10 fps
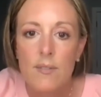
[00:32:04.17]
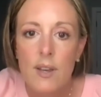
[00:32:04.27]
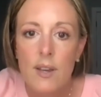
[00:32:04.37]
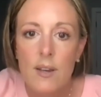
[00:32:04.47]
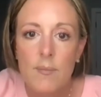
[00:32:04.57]

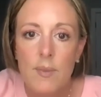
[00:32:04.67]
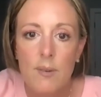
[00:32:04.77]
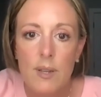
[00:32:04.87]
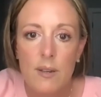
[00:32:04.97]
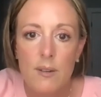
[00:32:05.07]
Here
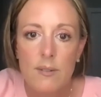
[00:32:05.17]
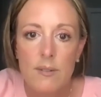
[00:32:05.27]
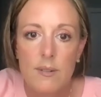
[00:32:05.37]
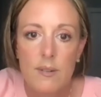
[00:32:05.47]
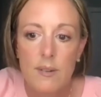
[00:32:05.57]
we go.
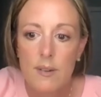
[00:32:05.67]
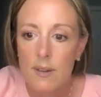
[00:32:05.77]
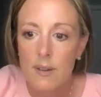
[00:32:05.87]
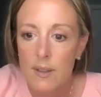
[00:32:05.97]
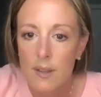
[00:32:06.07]

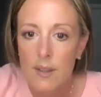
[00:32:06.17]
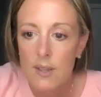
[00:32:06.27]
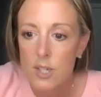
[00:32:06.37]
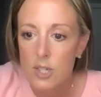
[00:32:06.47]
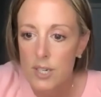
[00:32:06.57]

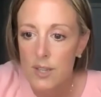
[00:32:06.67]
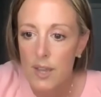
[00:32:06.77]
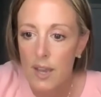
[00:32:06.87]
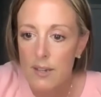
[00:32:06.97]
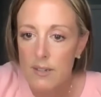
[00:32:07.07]
Share that.